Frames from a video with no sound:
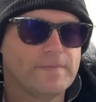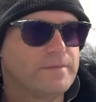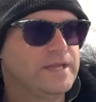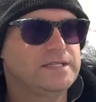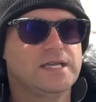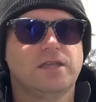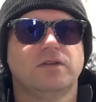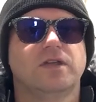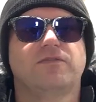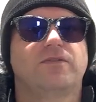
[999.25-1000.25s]
I'm gonna tell
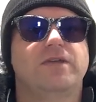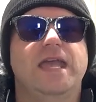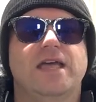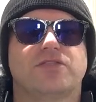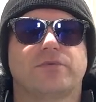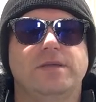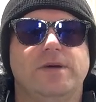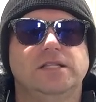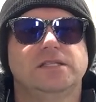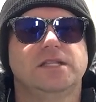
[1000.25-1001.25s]
you, if we had 3
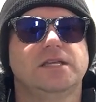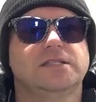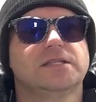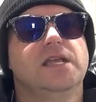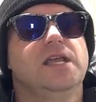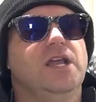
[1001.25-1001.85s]
months of this,